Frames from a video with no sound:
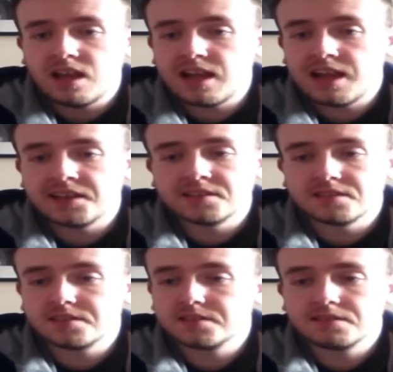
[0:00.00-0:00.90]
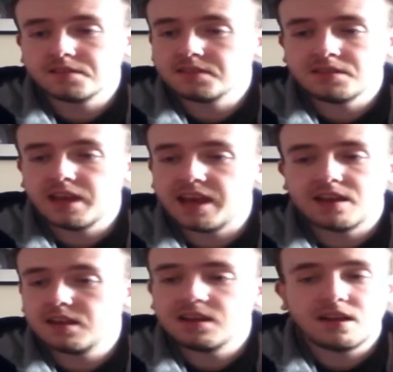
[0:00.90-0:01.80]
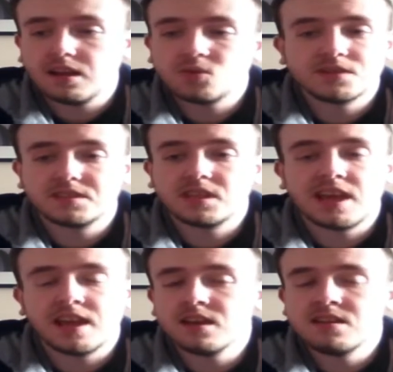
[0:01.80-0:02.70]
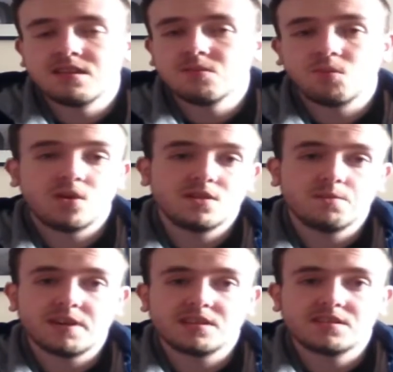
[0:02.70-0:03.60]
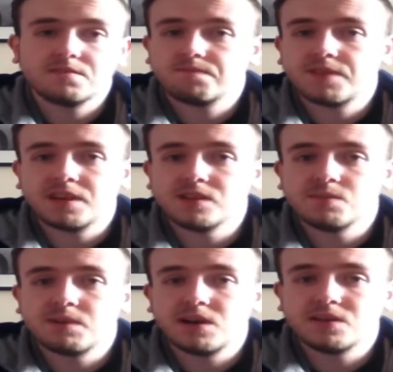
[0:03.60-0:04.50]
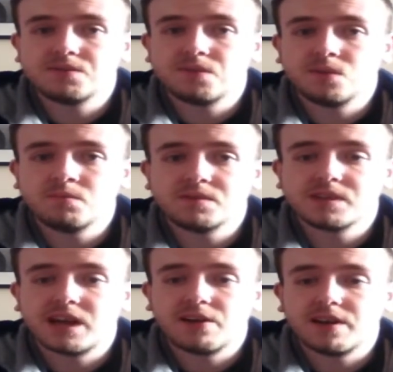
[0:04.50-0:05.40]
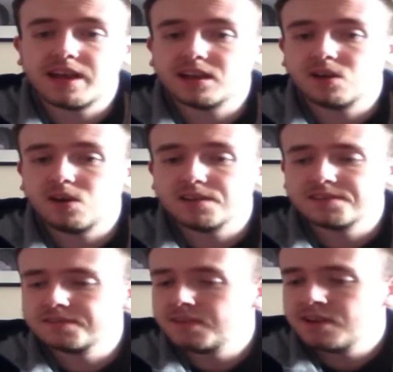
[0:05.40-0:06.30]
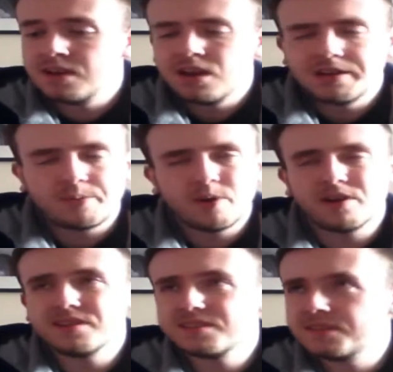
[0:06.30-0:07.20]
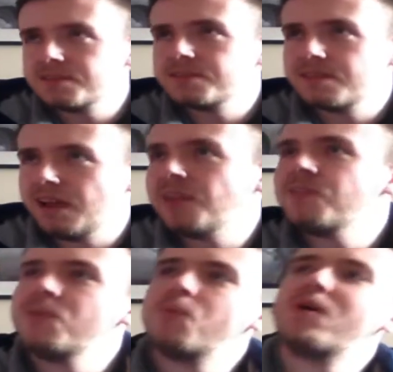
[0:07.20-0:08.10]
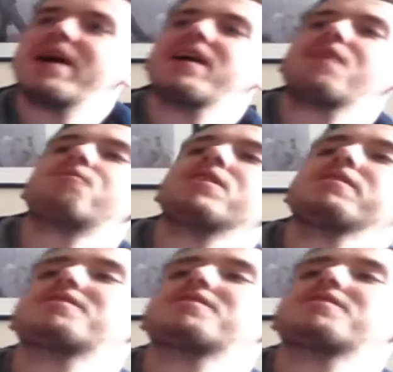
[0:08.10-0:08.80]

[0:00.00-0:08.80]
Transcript: And yeah, once again, one of the best things about this film is Aaron Eckhart. To be honest, I don't know why I'm really